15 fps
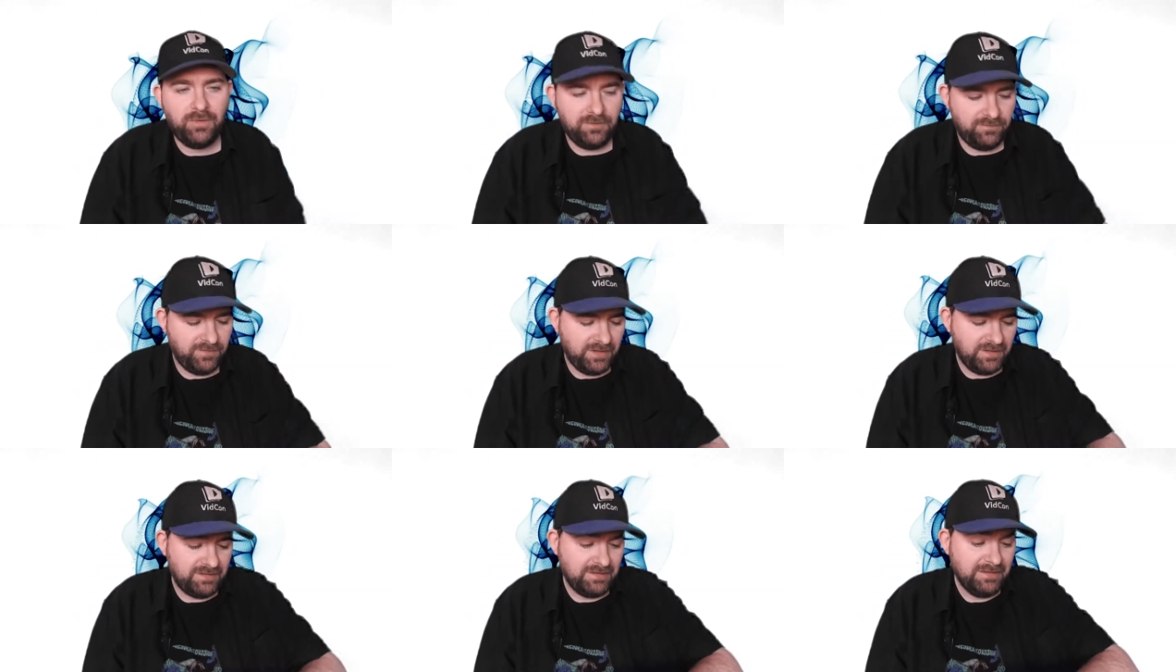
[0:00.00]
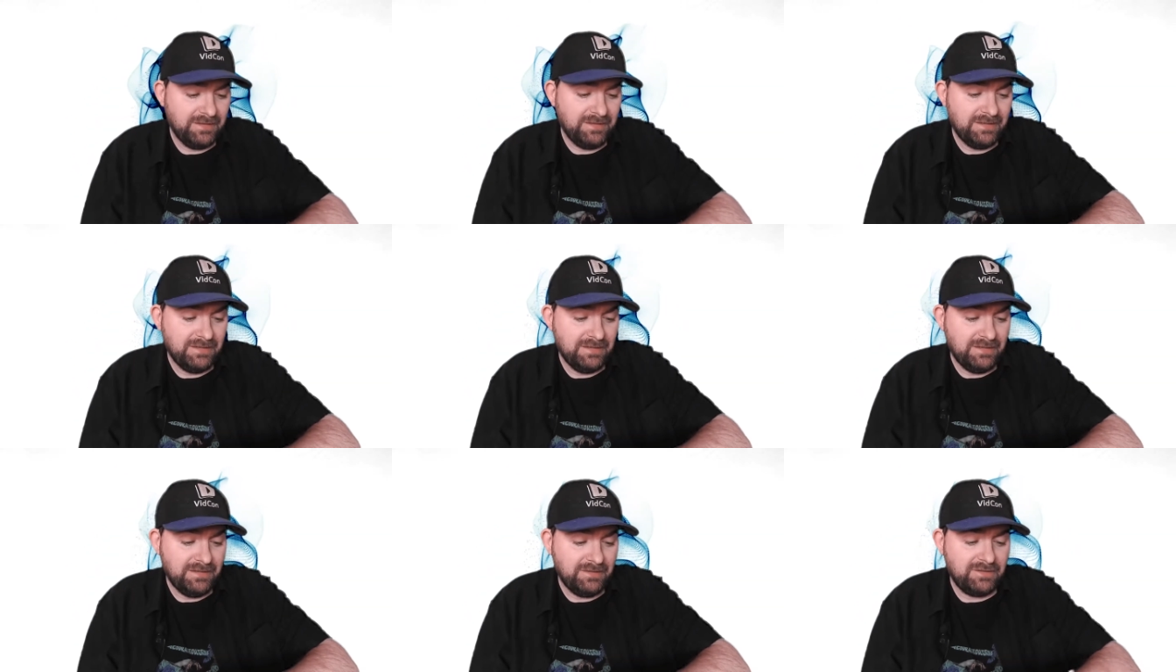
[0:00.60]
In fact,
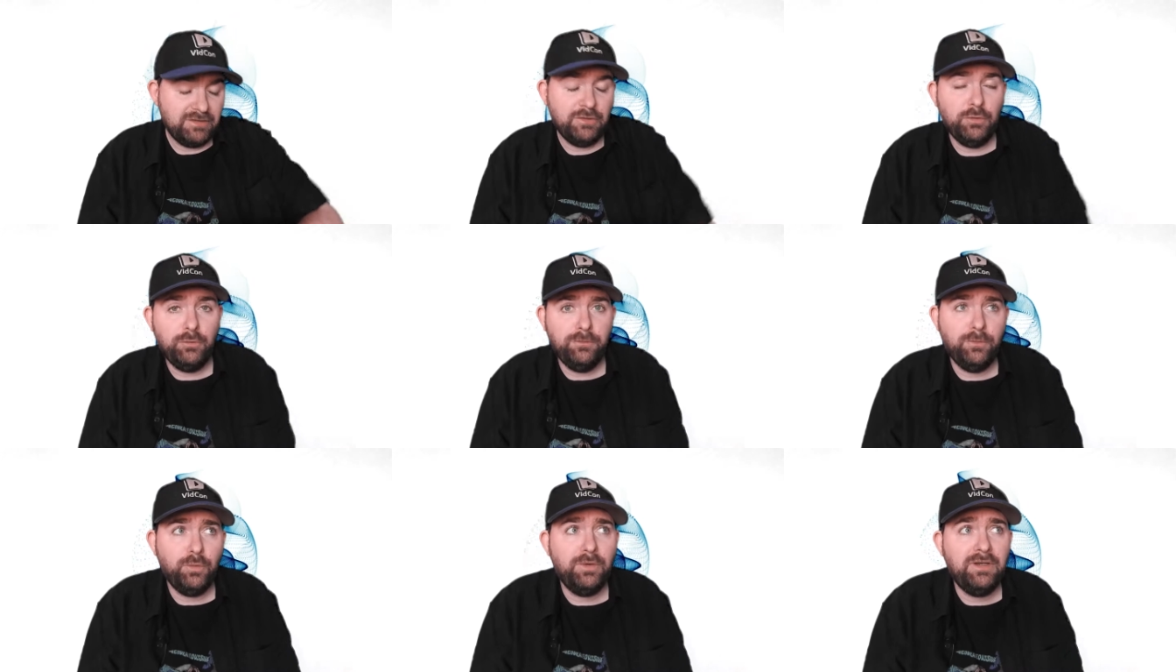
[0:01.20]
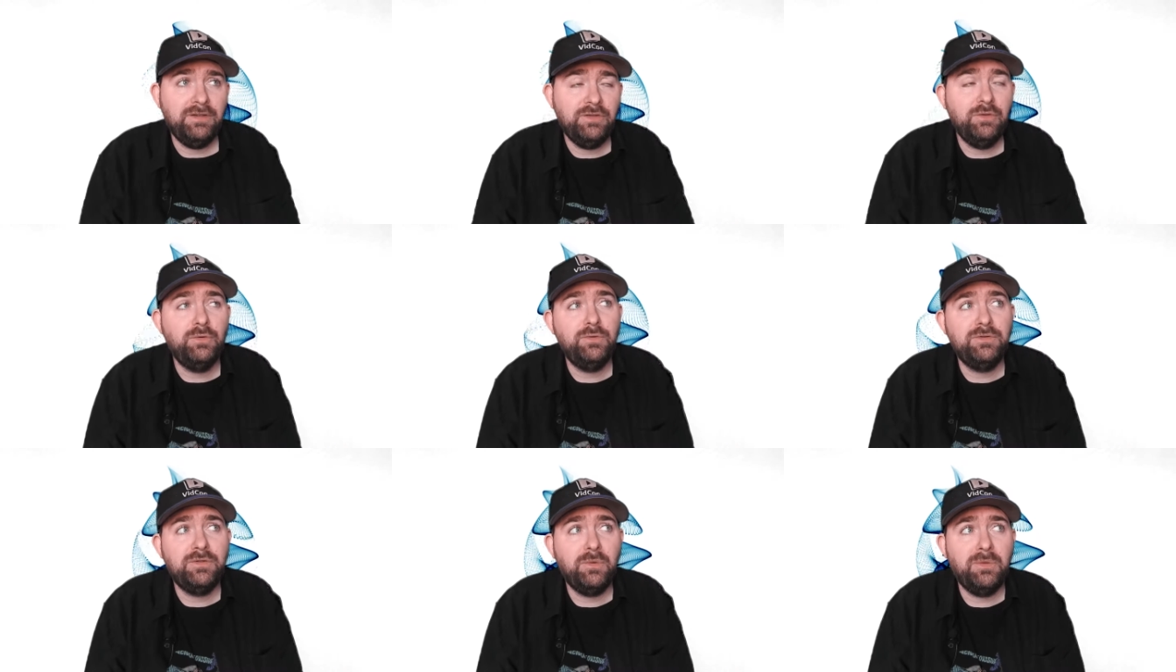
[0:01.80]
it's
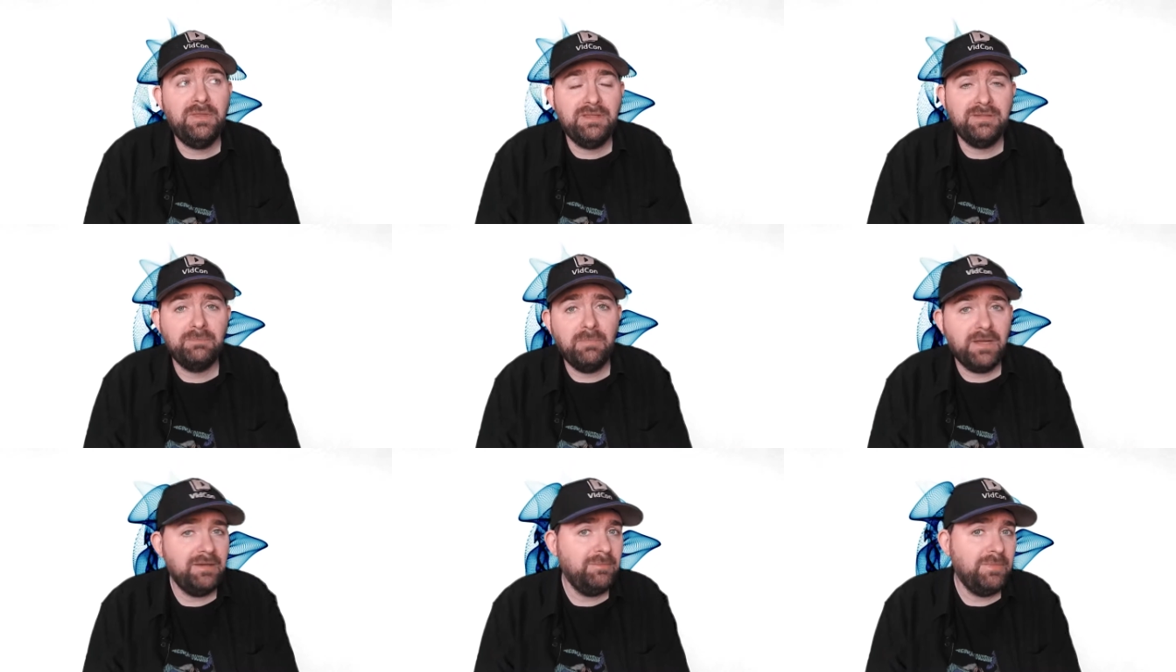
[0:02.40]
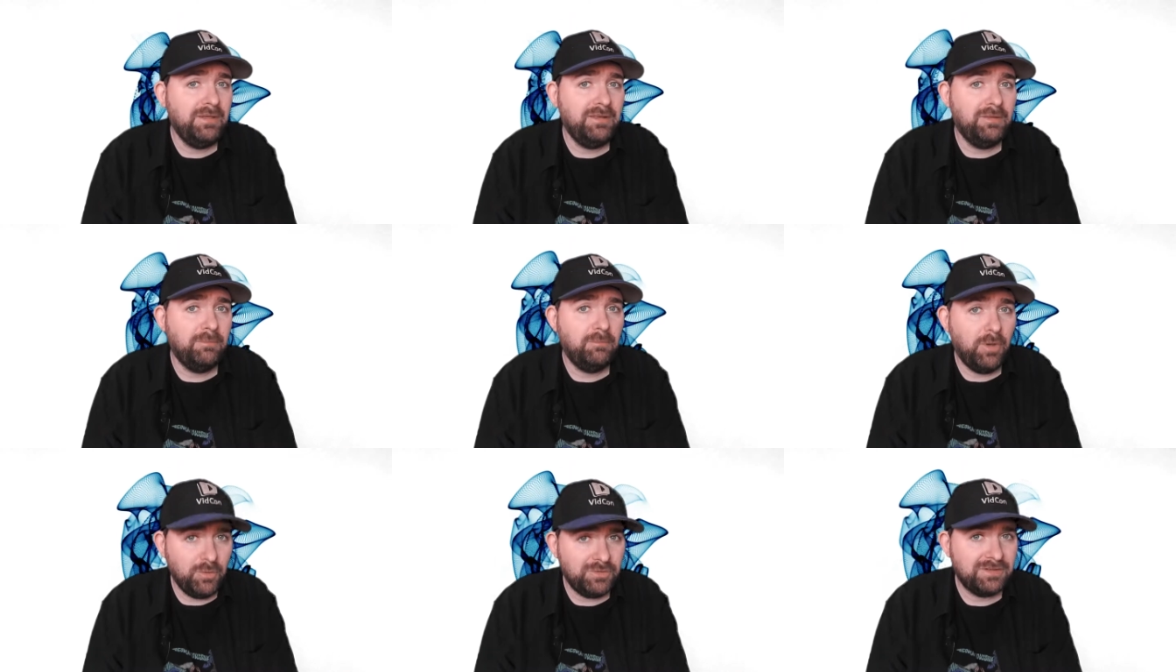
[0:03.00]
2.42, so this might be the
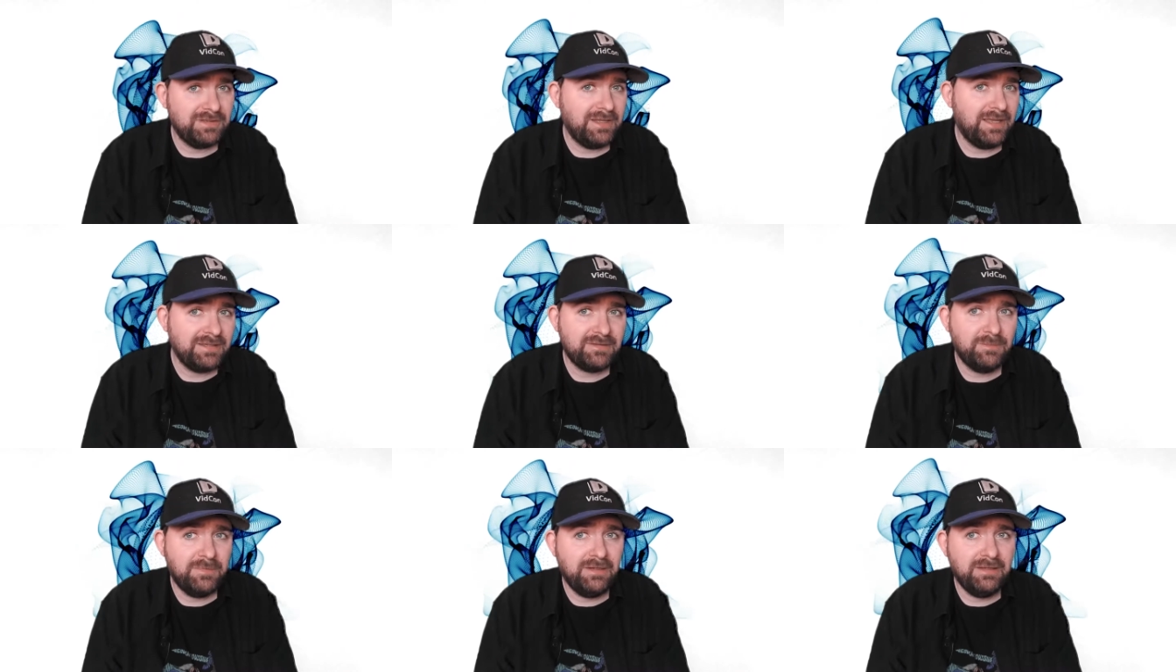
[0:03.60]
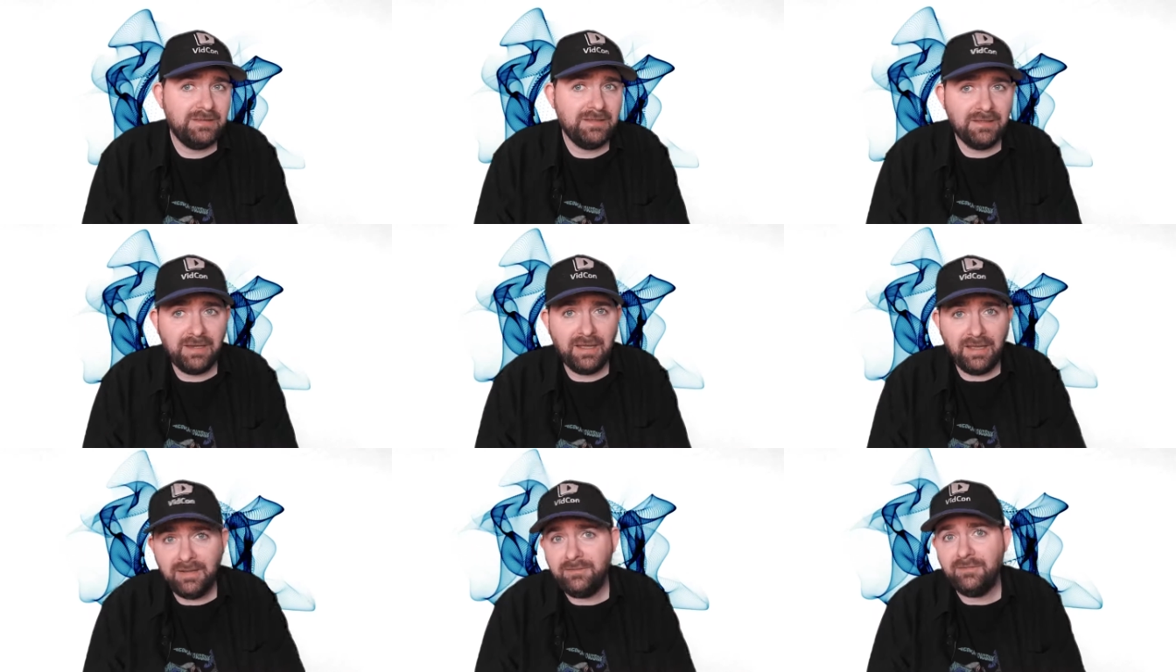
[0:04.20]
most last minute that
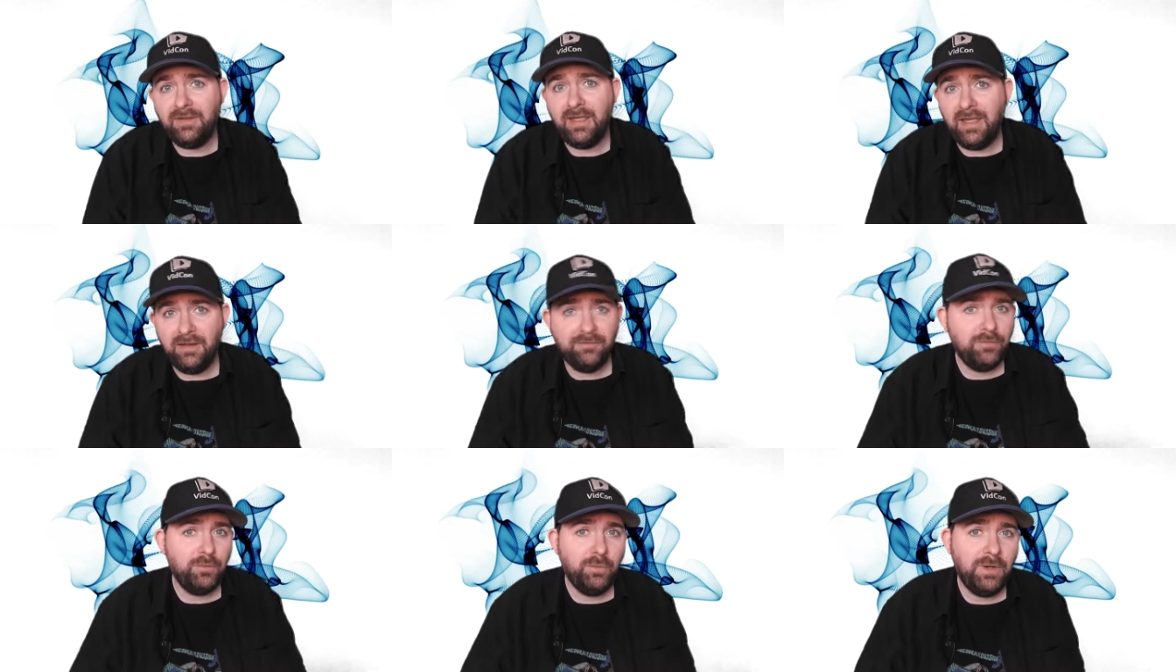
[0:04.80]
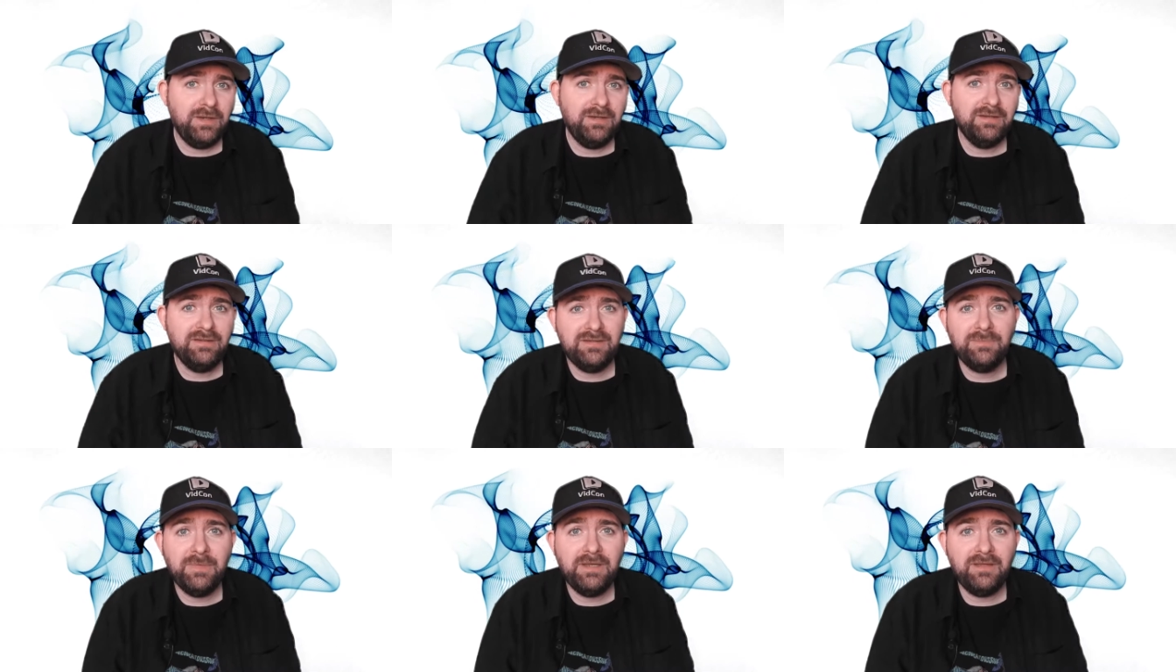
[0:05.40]
I've ever waited
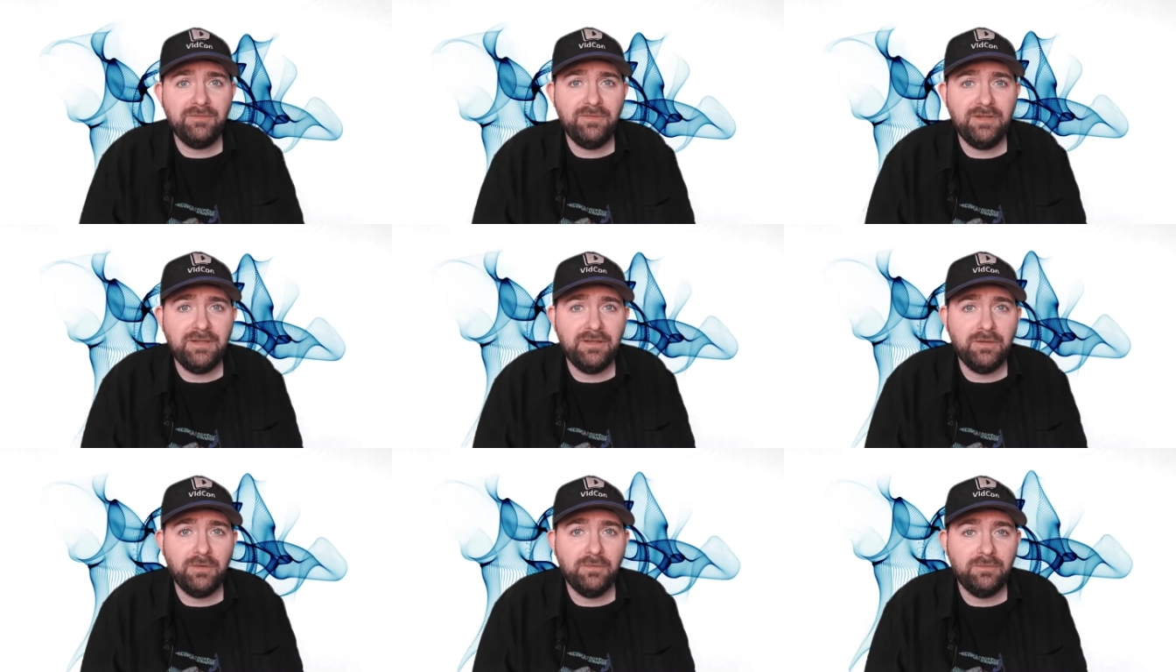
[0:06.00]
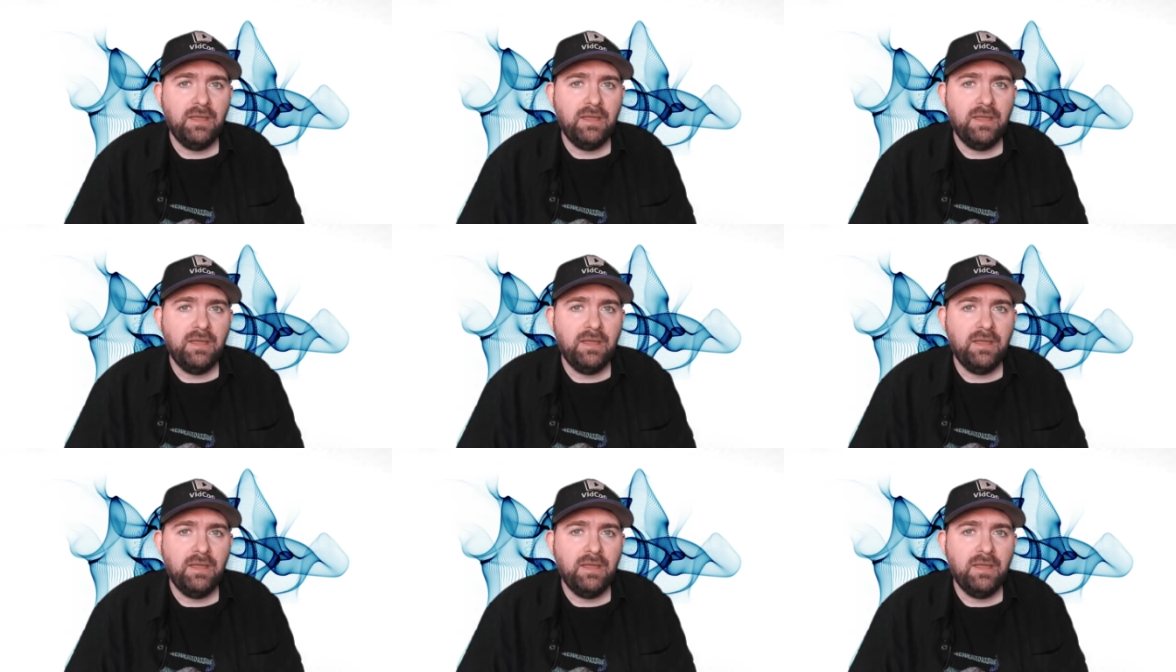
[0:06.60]
to make a video.